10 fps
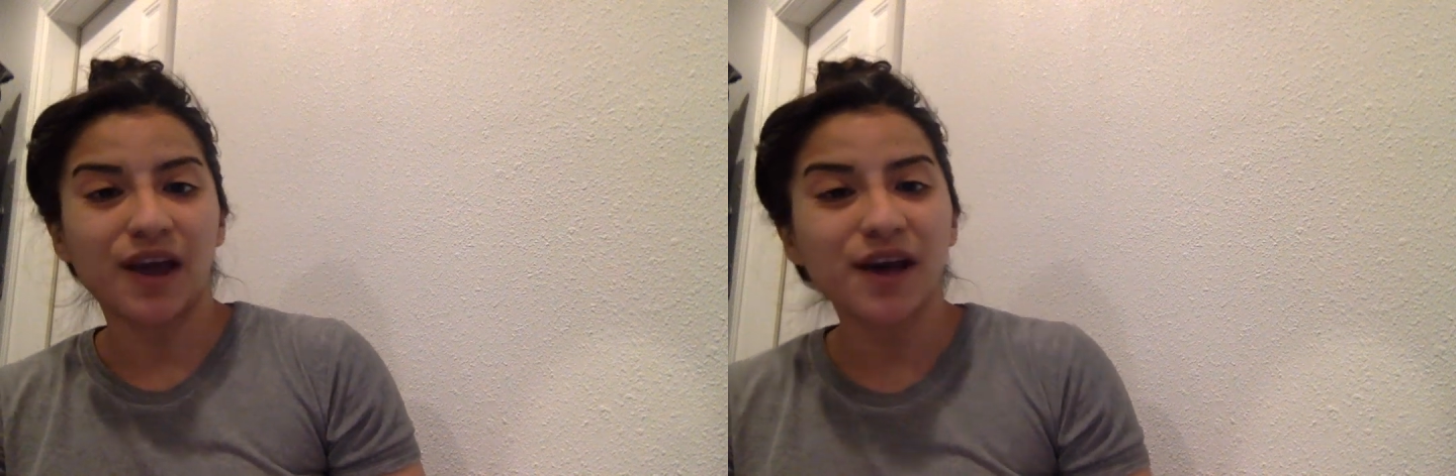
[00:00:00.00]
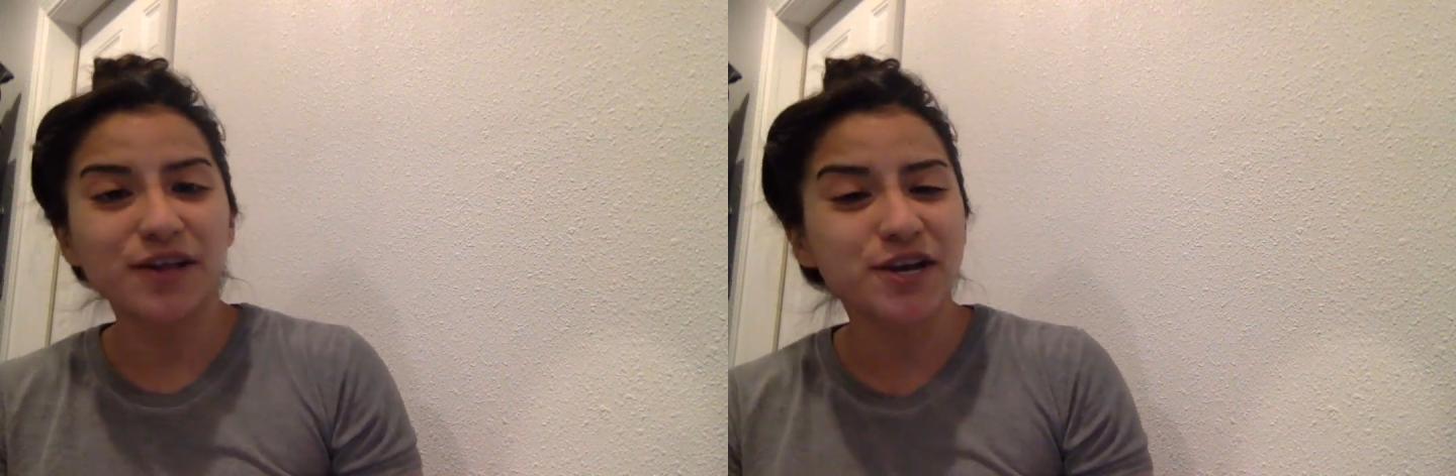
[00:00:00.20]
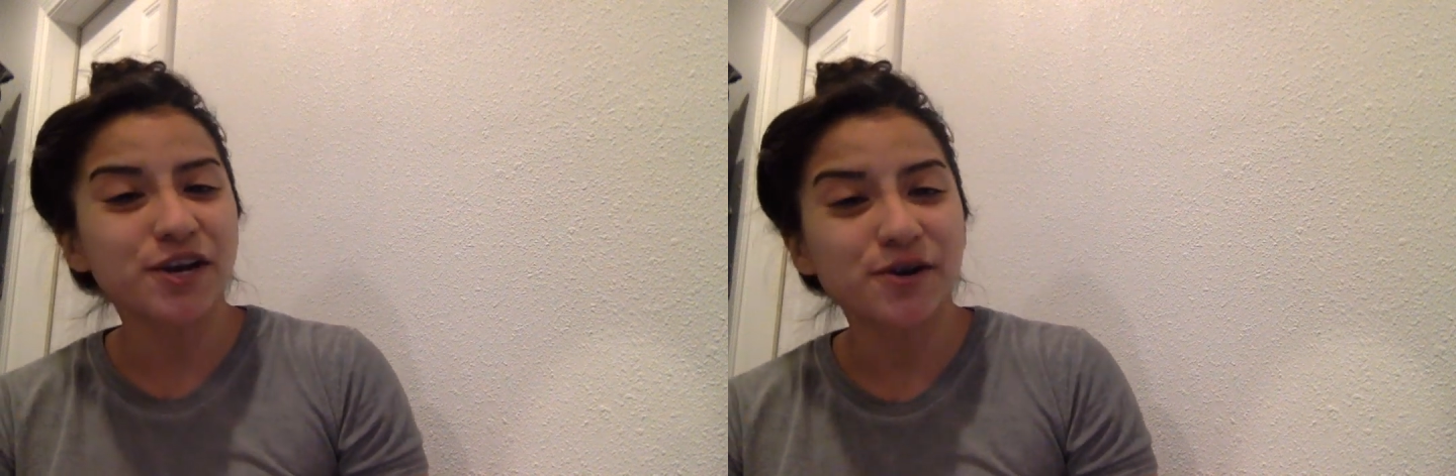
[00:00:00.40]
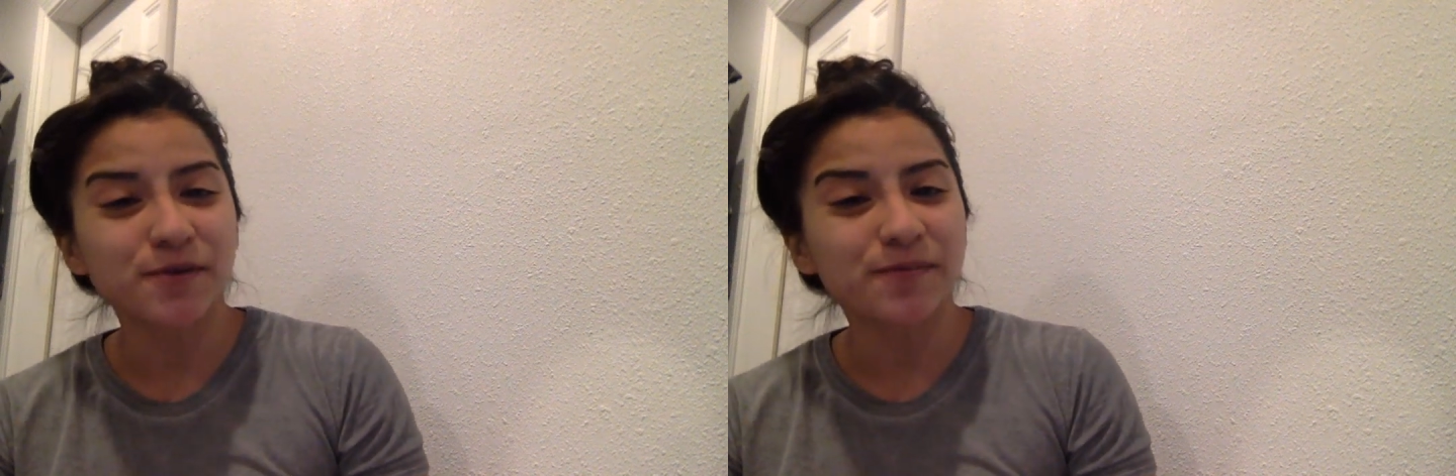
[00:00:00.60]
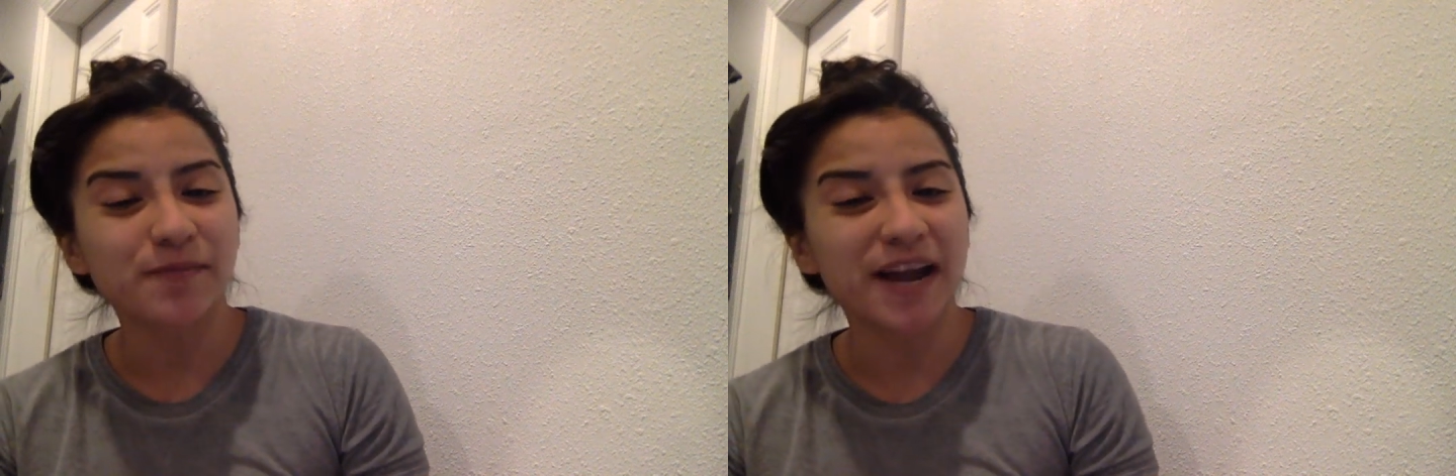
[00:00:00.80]

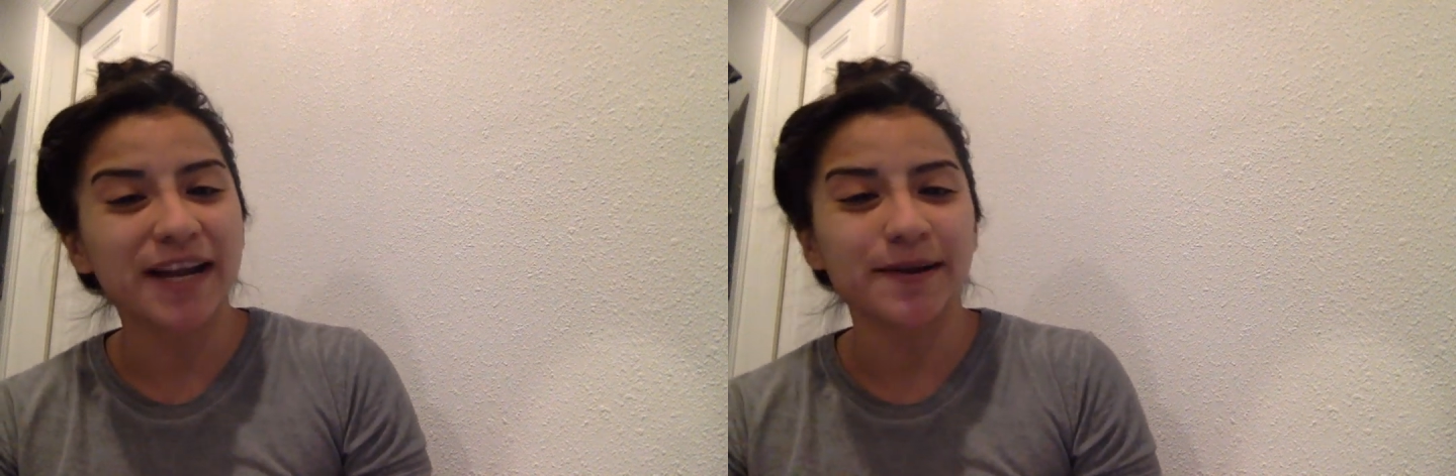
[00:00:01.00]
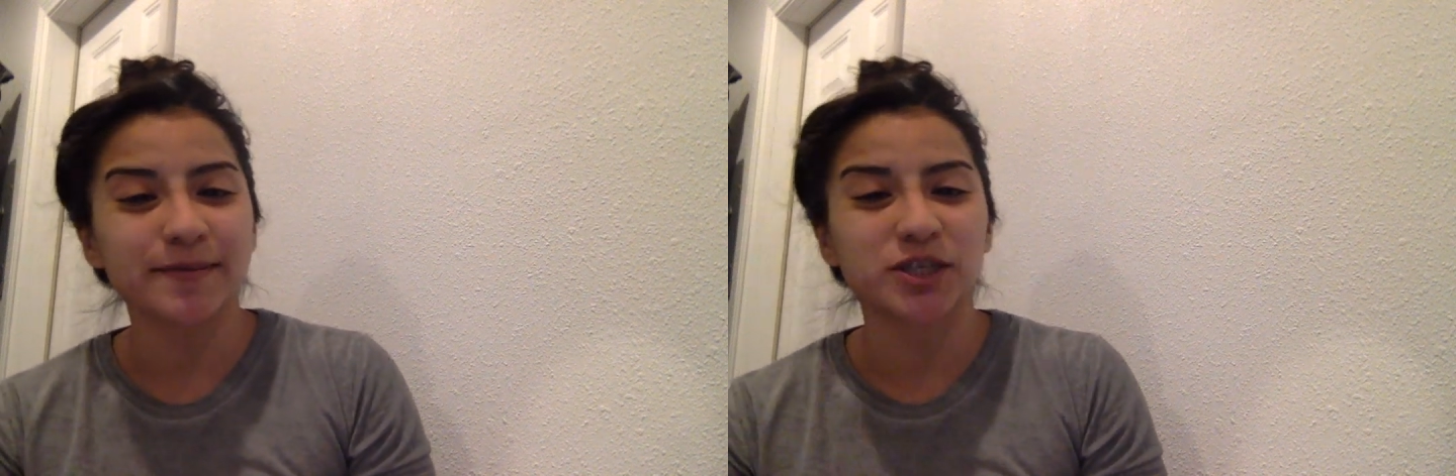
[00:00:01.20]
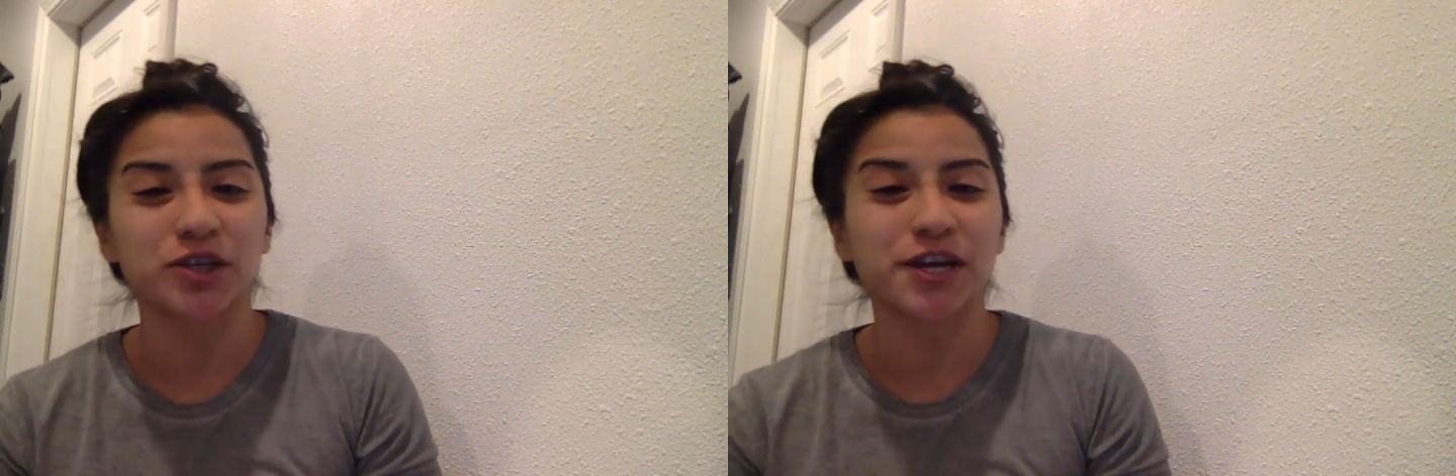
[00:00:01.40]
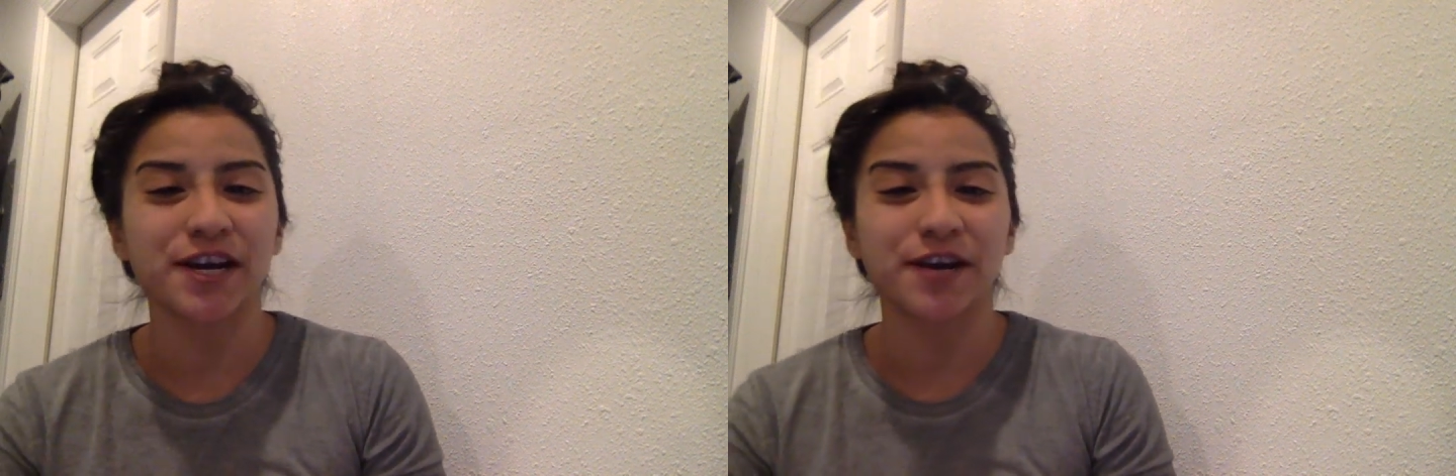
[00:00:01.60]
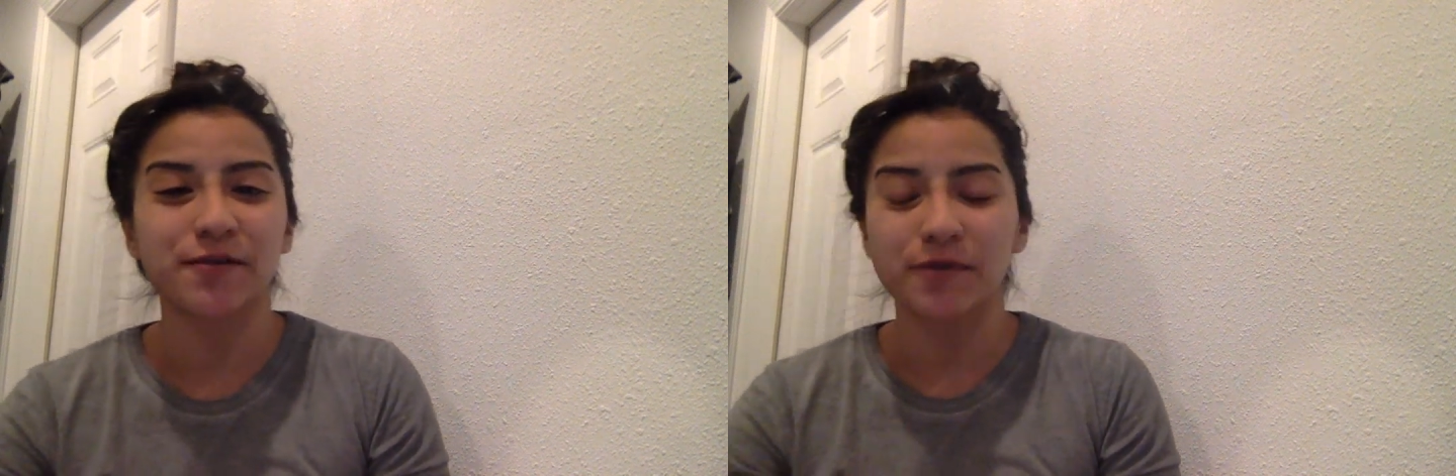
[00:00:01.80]
Hello, my name is
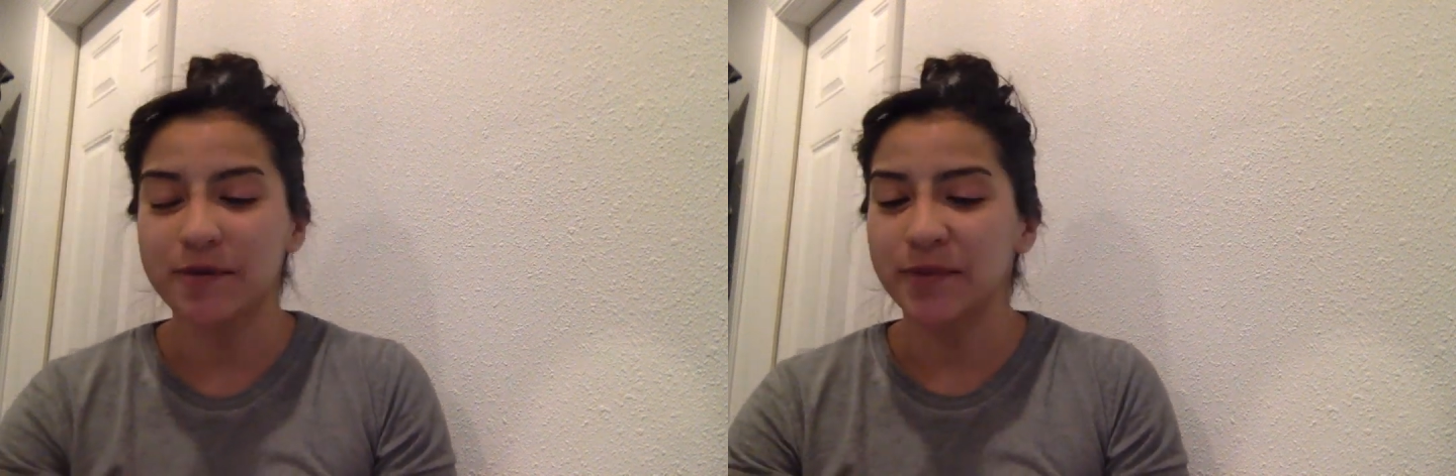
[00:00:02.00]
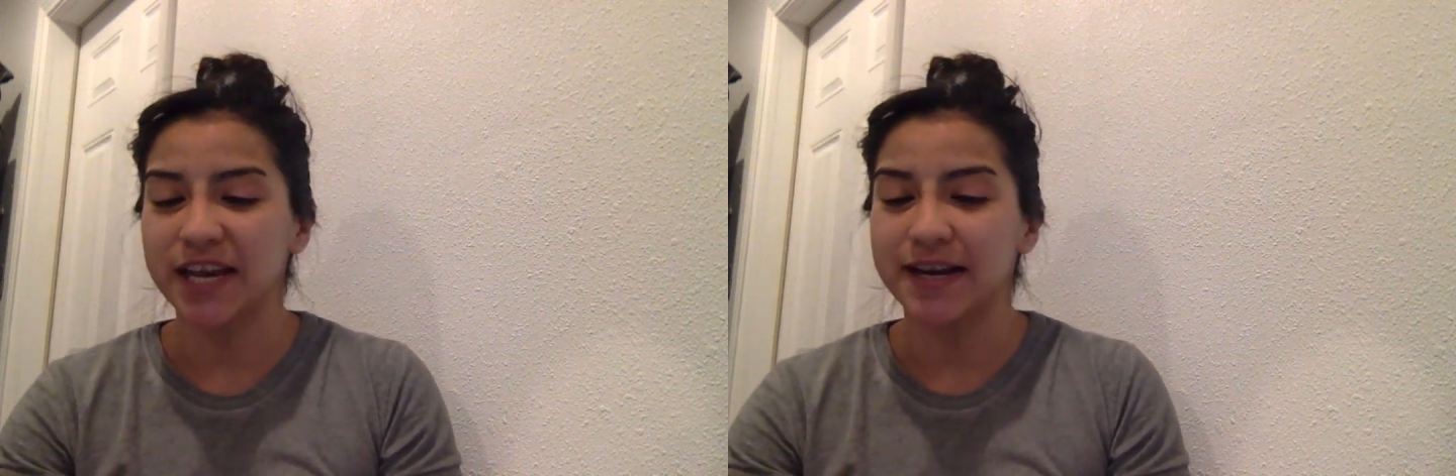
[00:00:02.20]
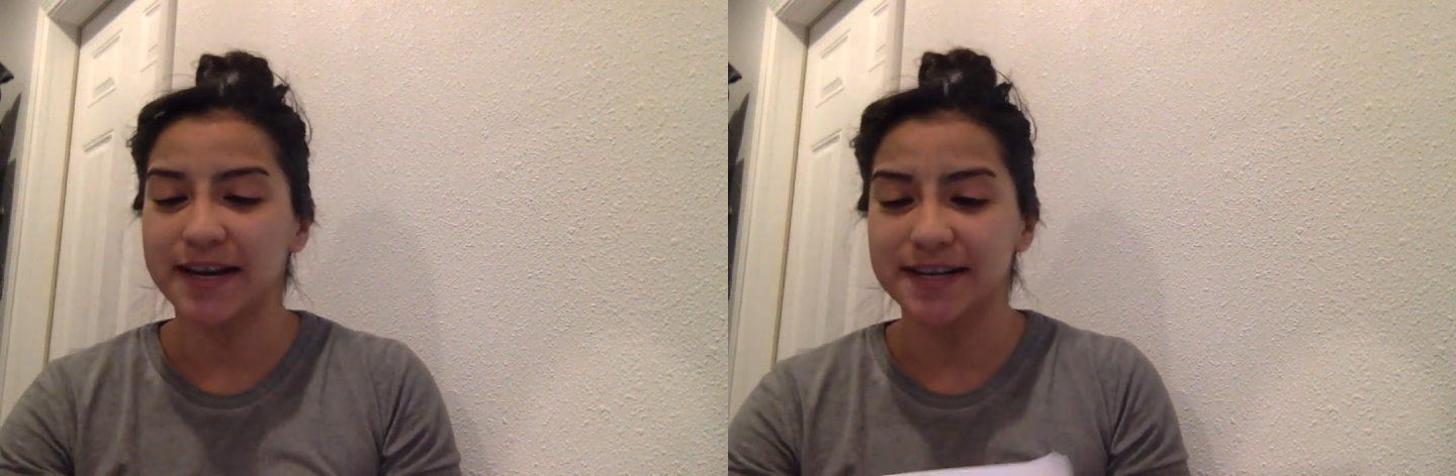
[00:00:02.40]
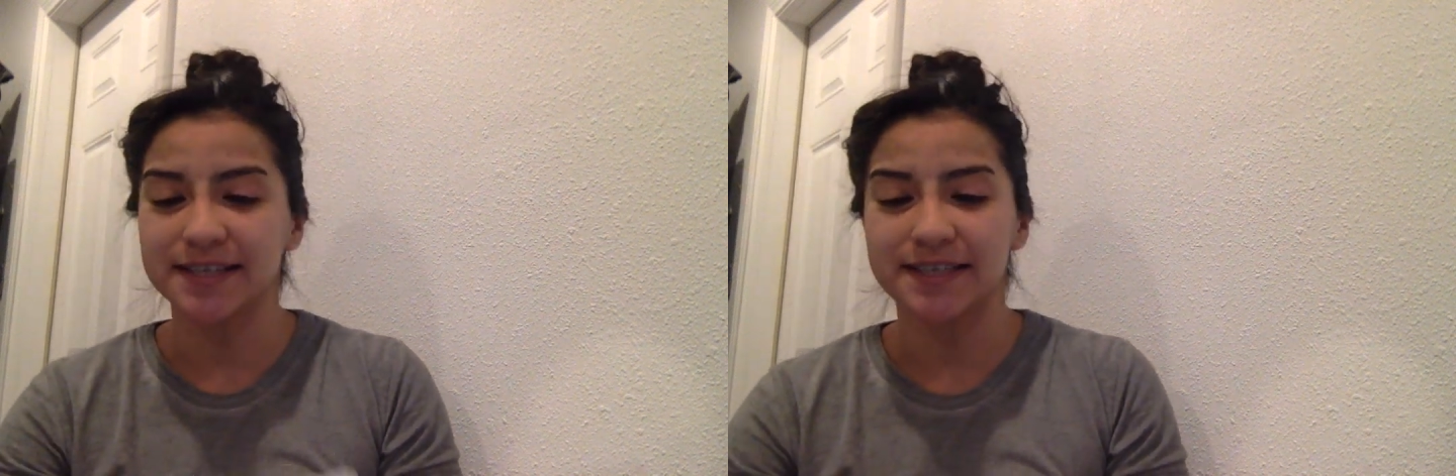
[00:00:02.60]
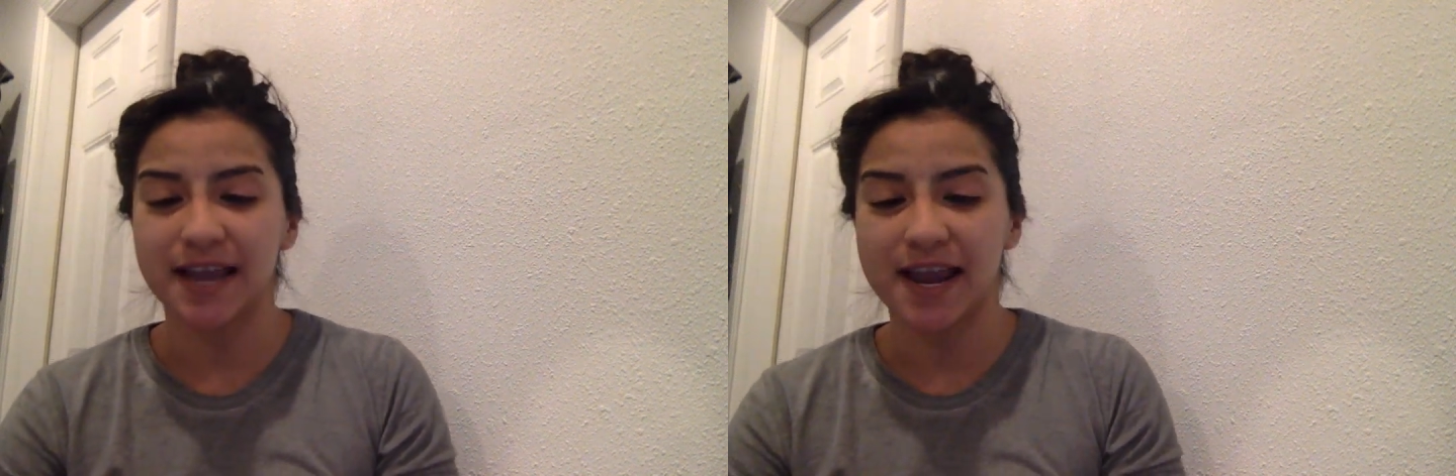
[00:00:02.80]
Gina Ramirez,